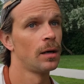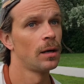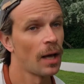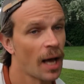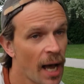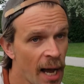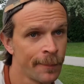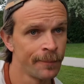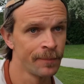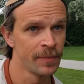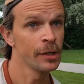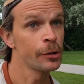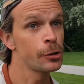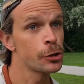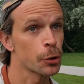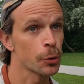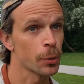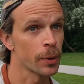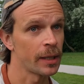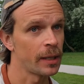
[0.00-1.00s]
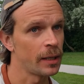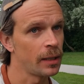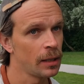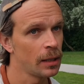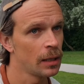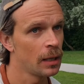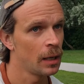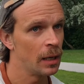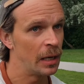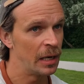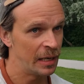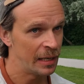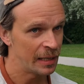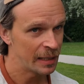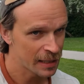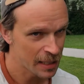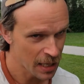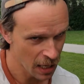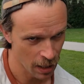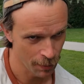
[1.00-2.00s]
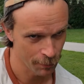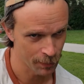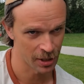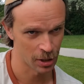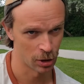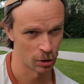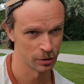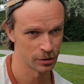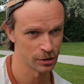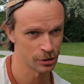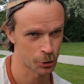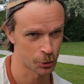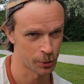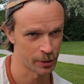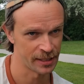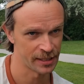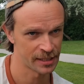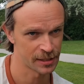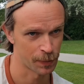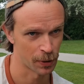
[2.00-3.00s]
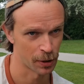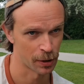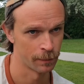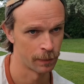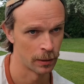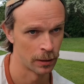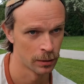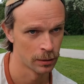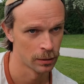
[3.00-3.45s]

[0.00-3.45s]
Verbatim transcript: I'm the tree, coming all the tree sperm.